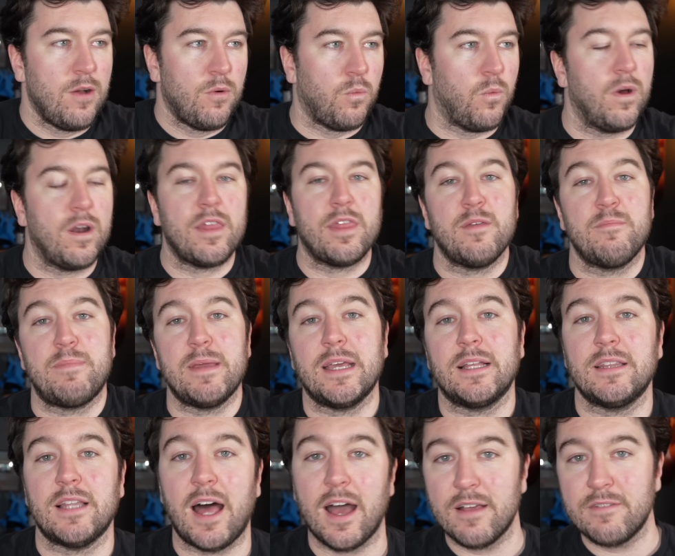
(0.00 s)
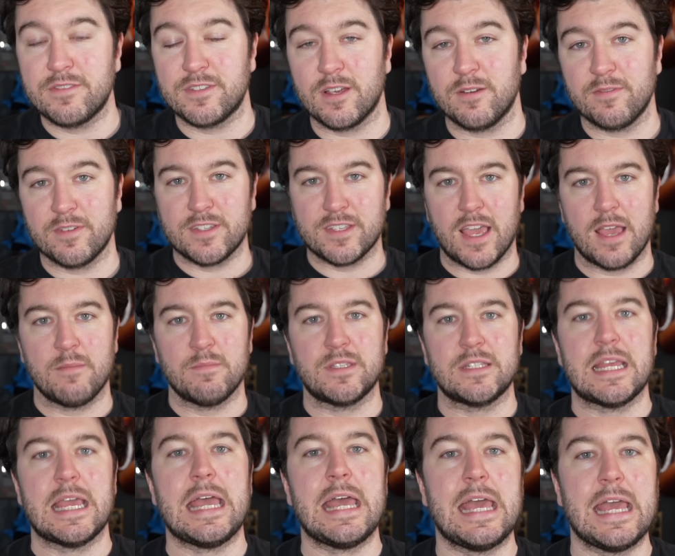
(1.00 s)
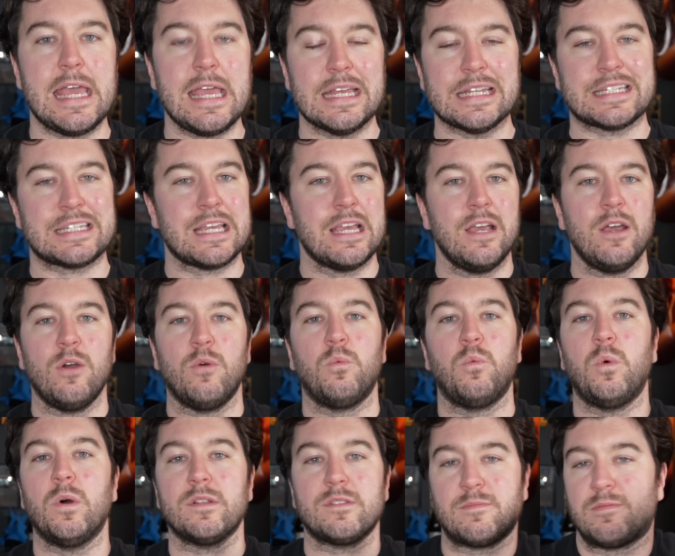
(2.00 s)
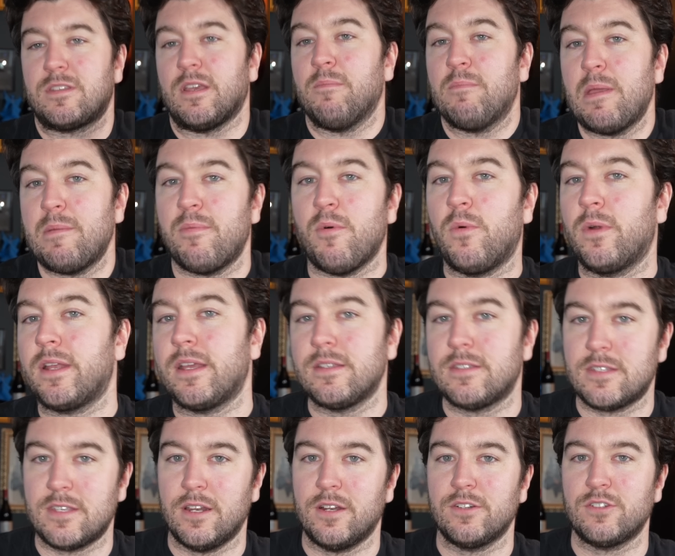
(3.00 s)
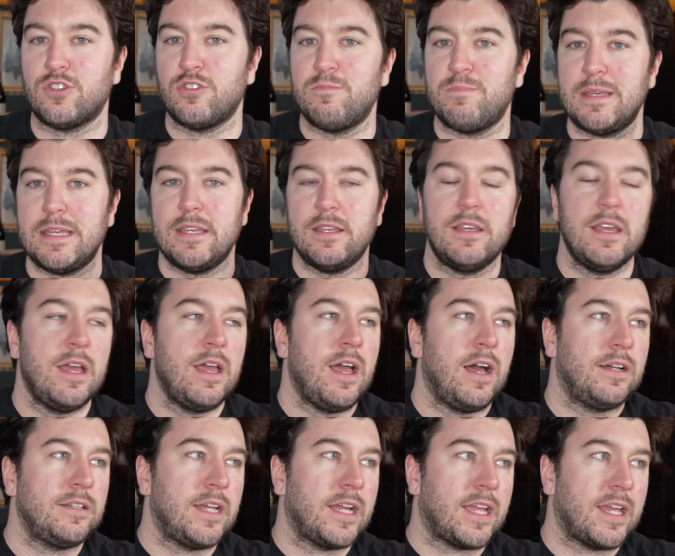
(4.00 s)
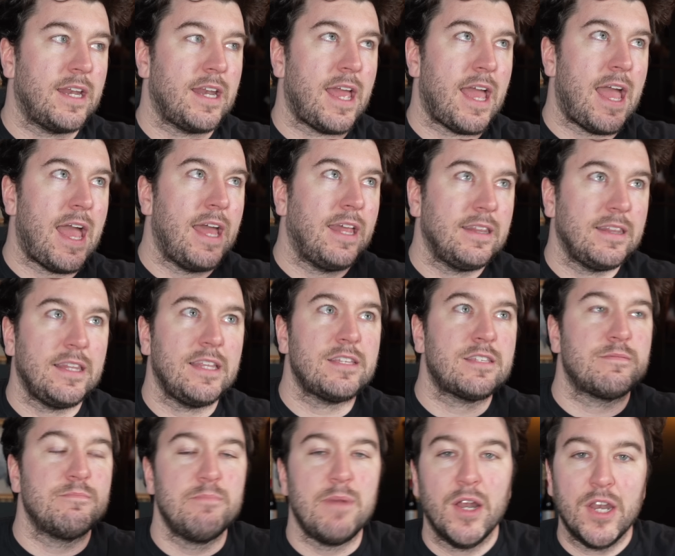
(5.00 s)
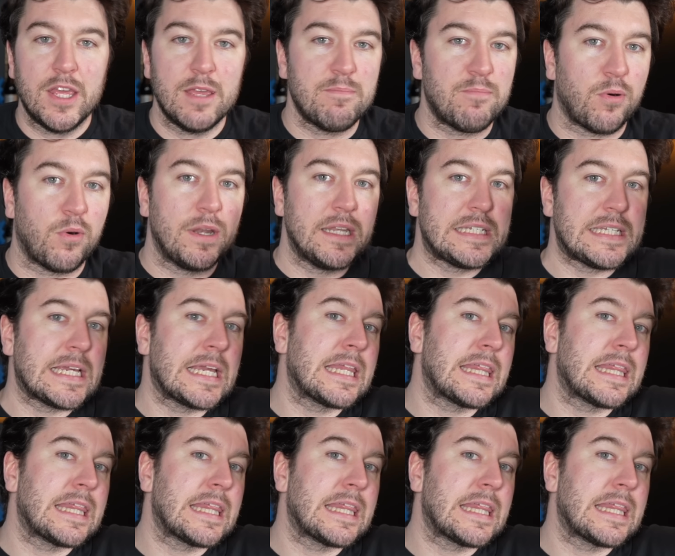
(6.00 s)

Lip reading: One of the big live service games to hit what some people would consider to be like an endless money printing